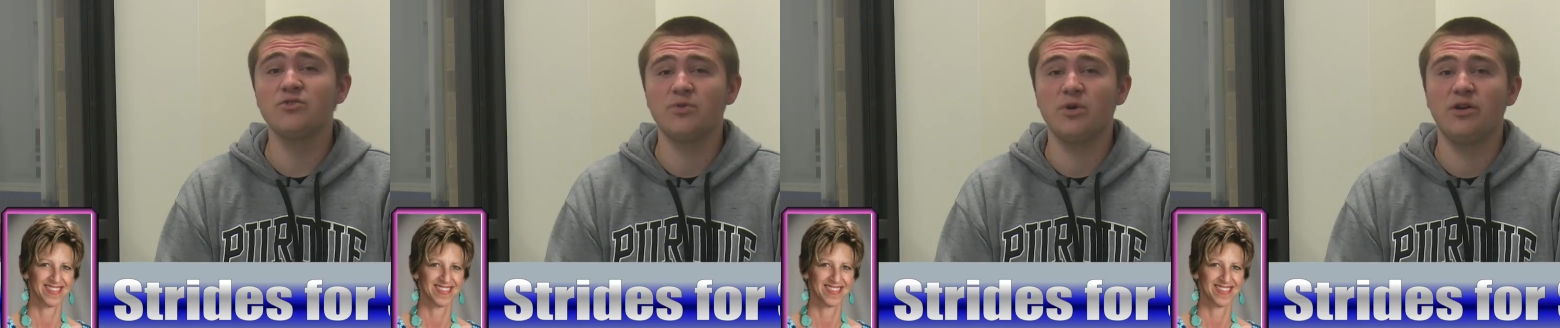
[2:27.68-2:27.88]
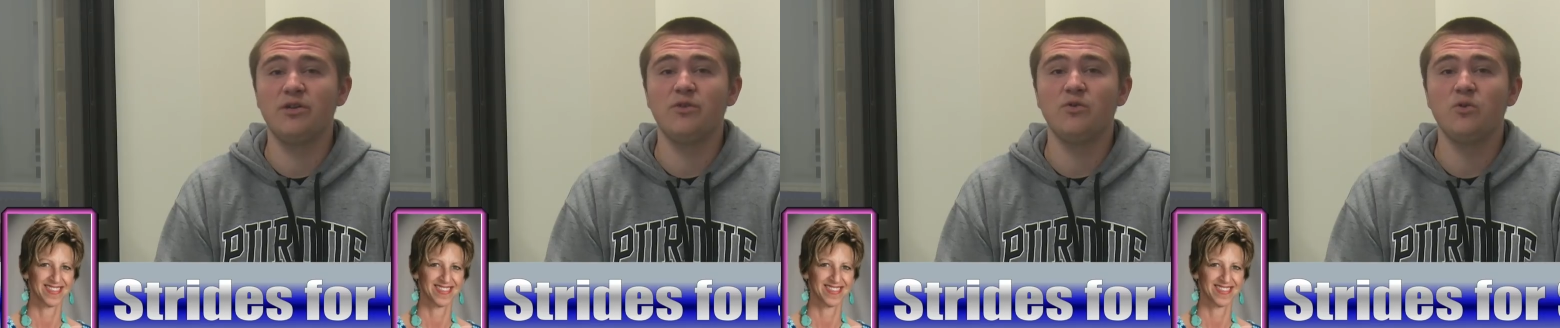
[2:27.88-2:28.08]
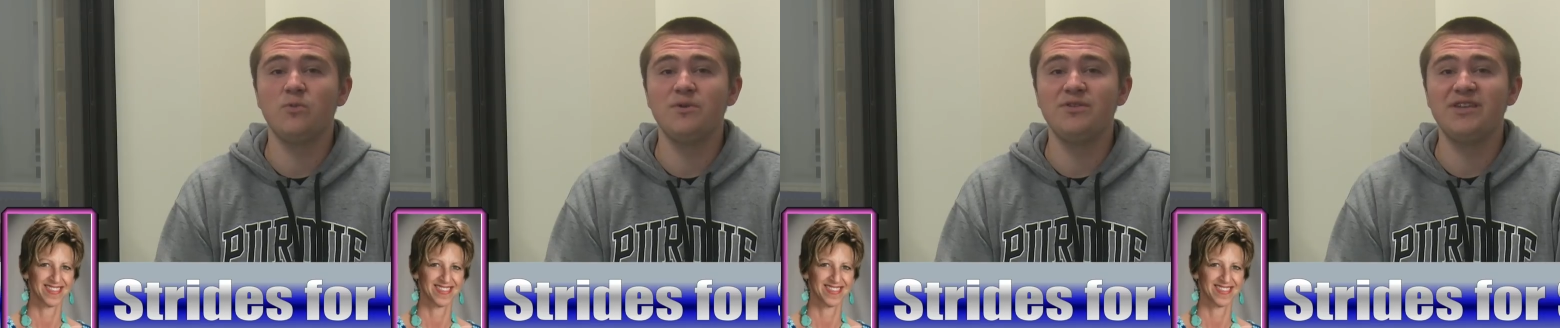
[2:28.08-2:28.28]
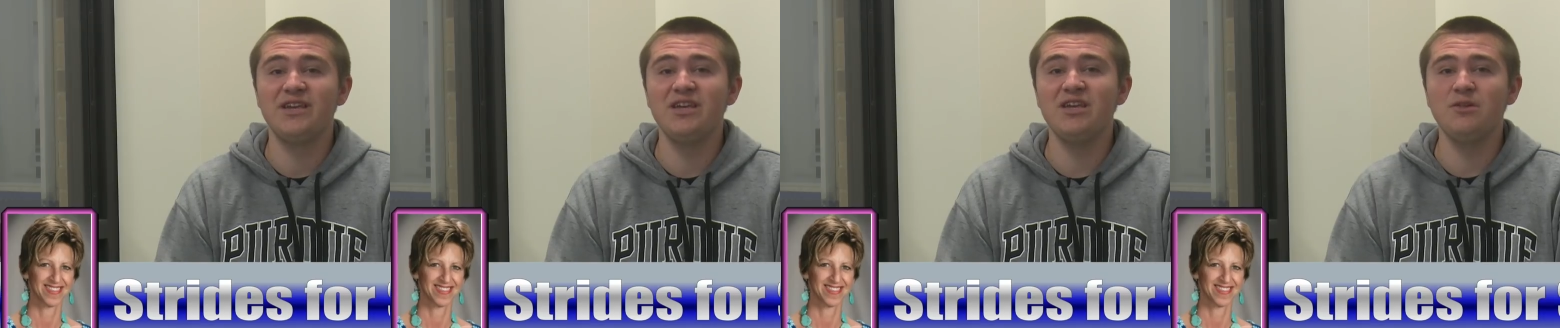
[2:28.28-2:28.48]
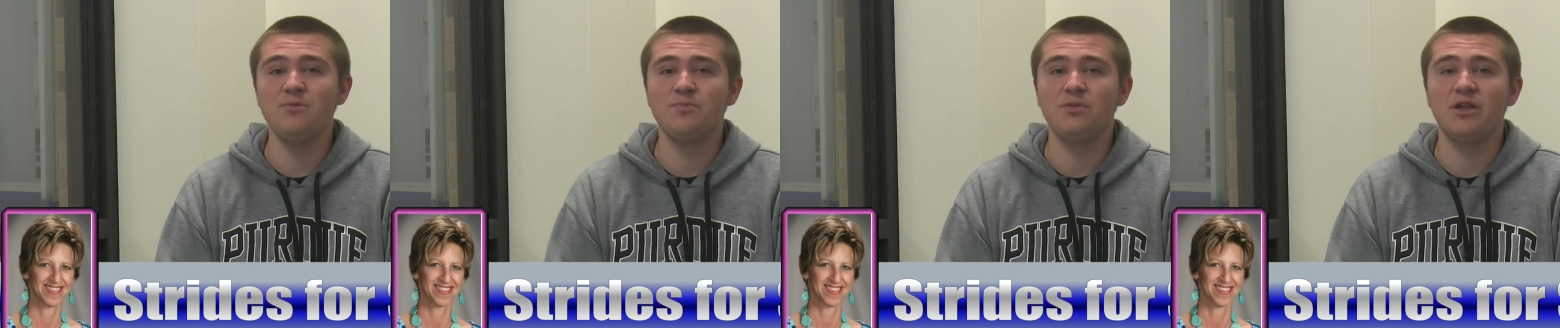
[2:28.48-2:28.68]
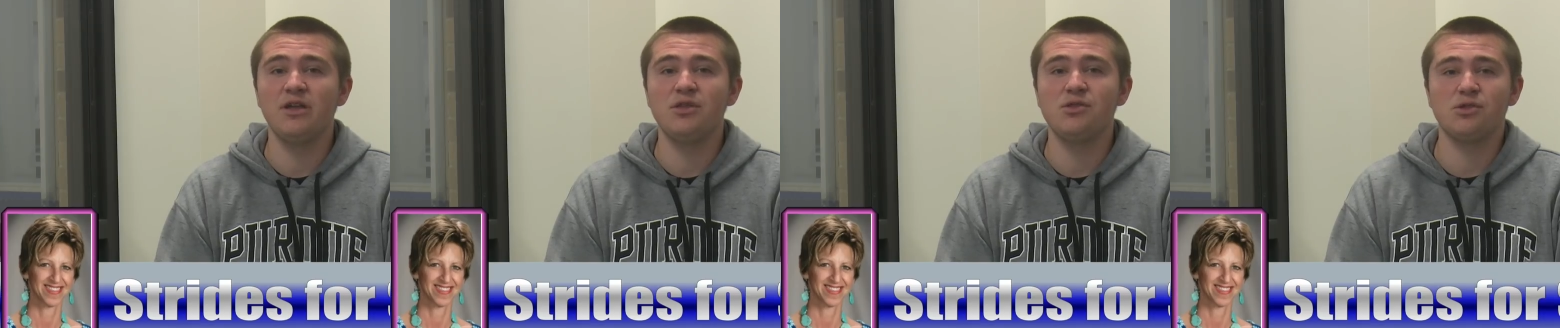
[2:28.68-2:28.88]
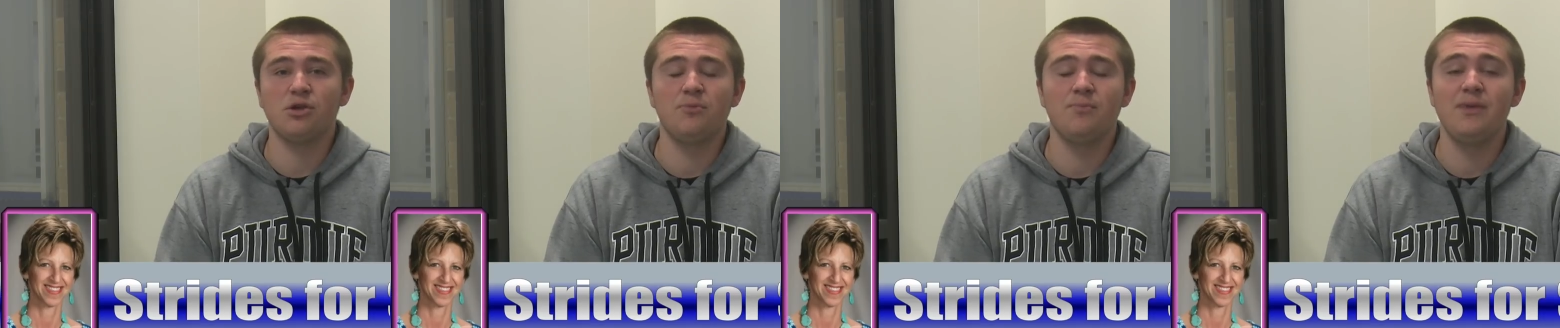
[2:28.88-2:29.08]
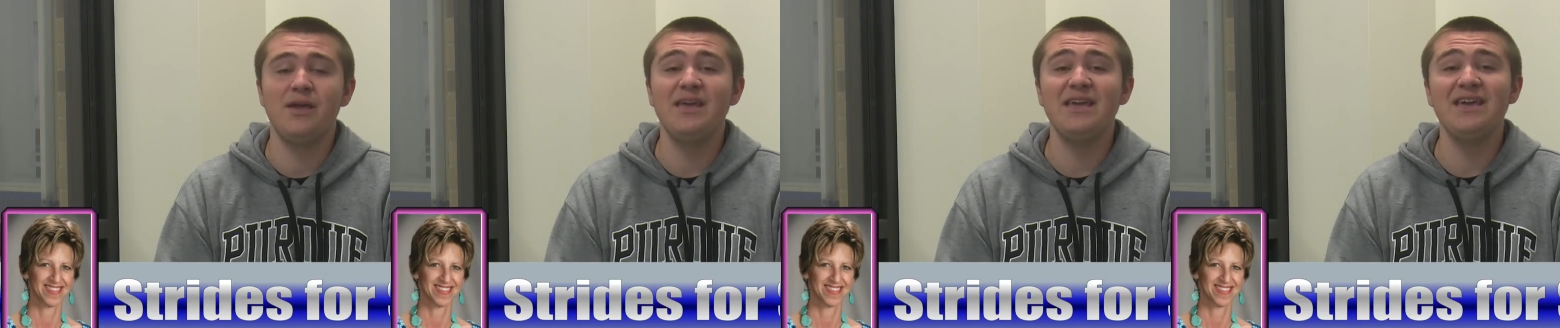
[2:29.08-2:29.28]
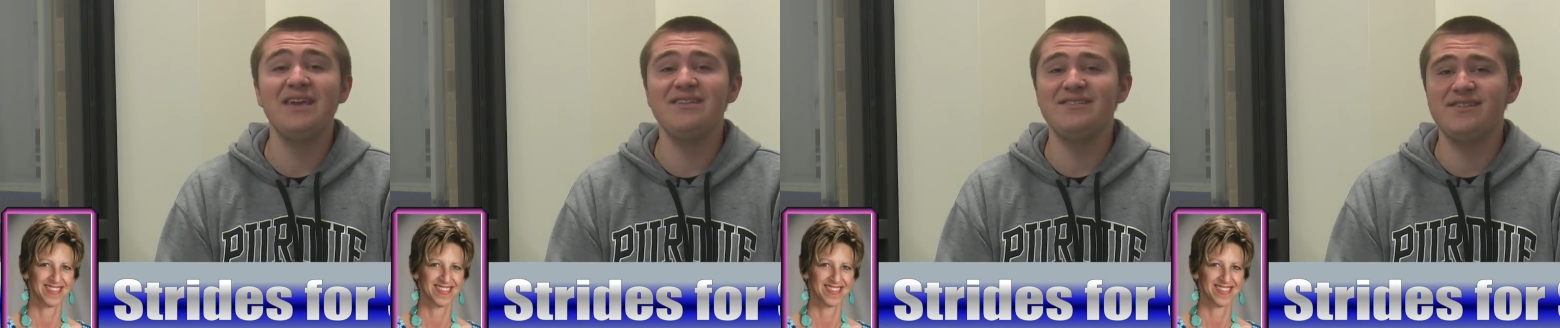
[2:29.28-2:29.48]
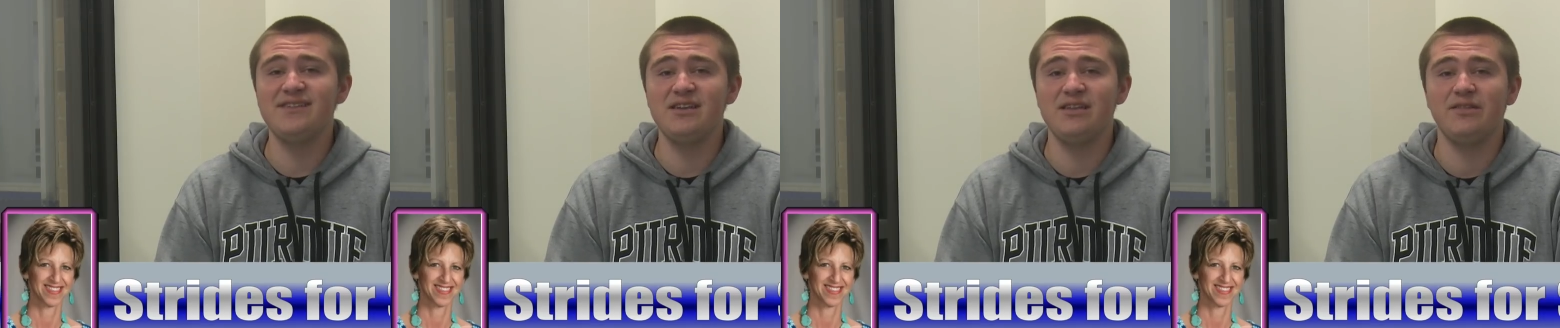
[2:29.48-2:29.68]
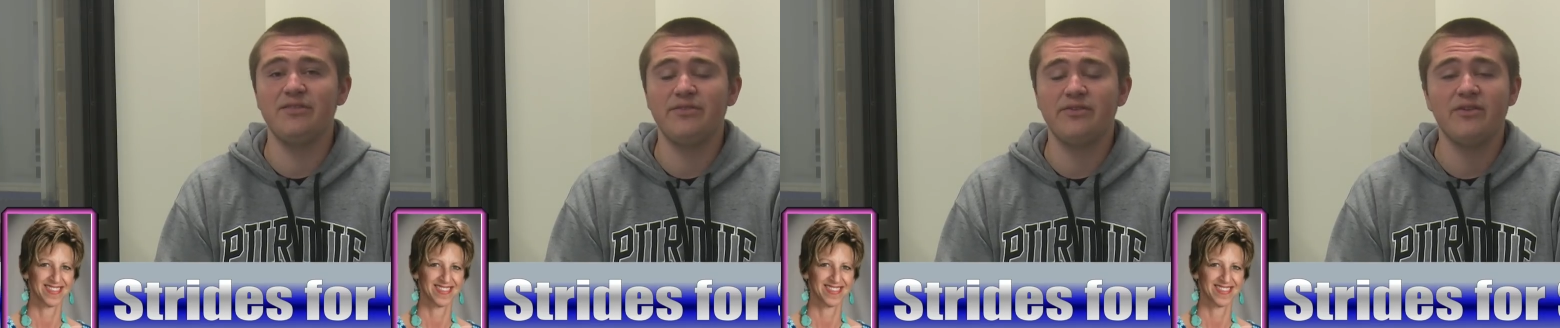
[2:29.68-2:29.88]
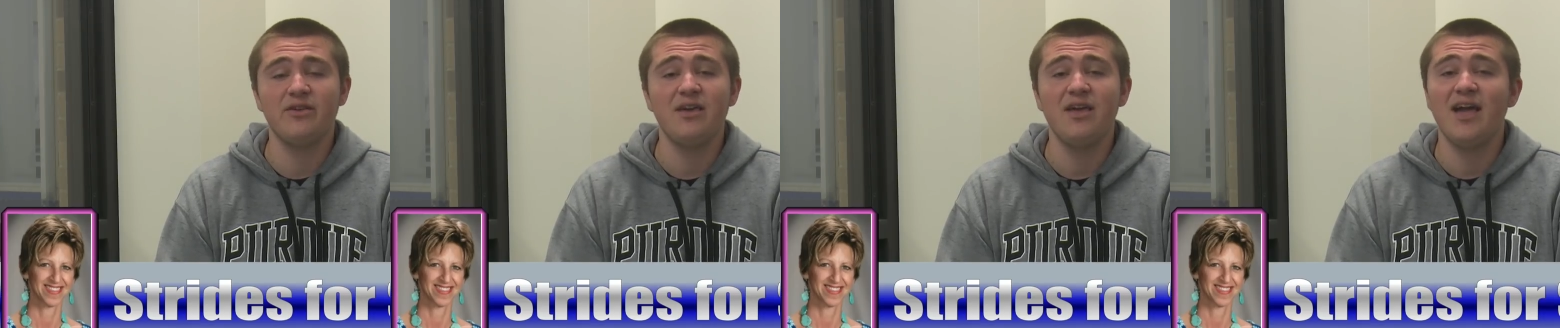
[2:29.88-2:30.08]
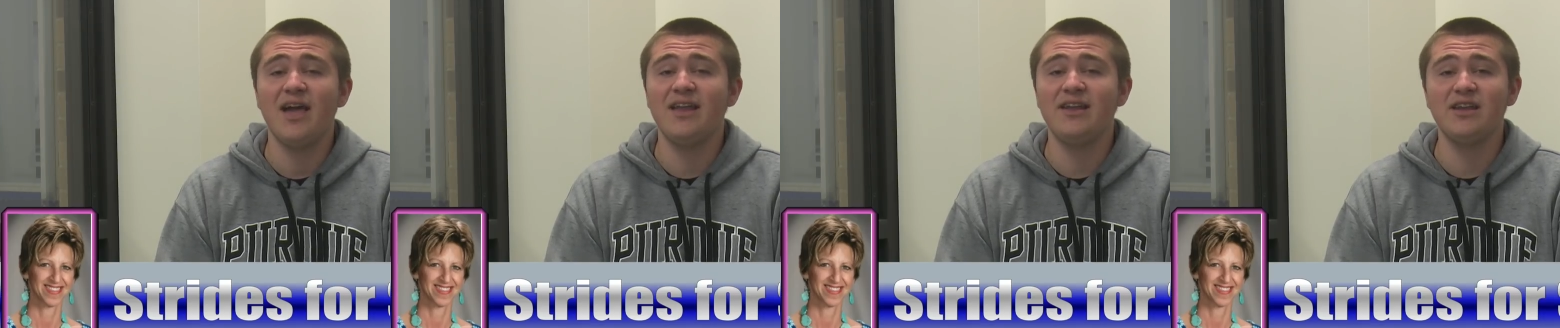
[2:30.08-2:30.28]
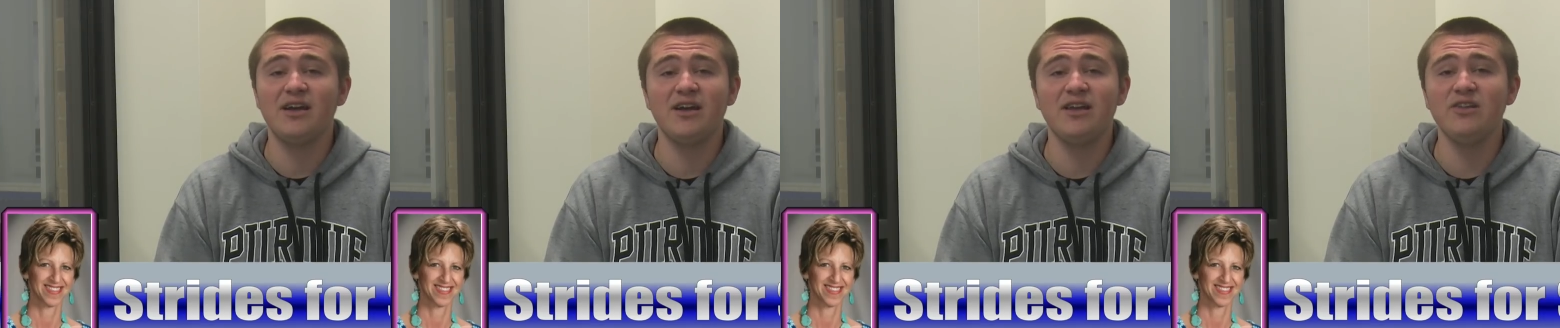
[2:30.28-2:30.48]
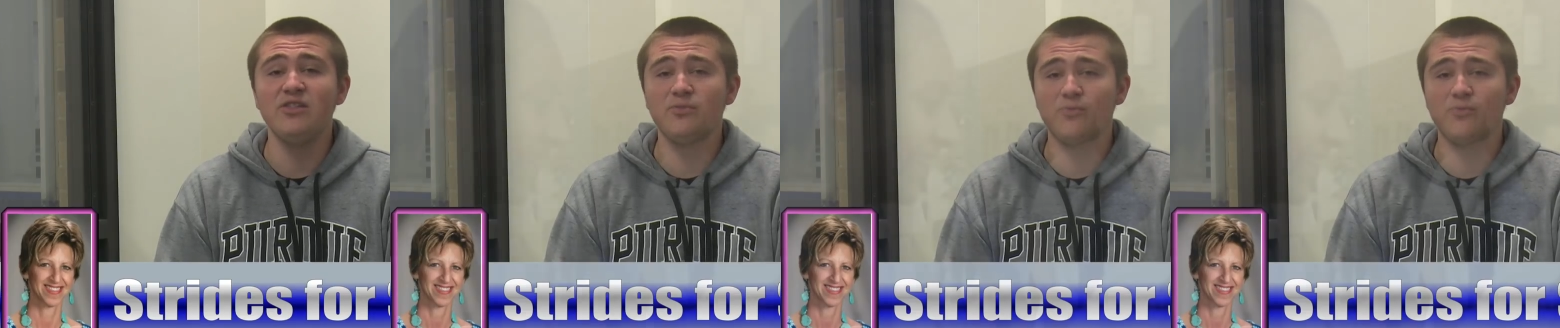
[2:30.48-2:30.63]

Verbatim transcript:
Speaker 1: Run will be taking place on May 18th at 9 in the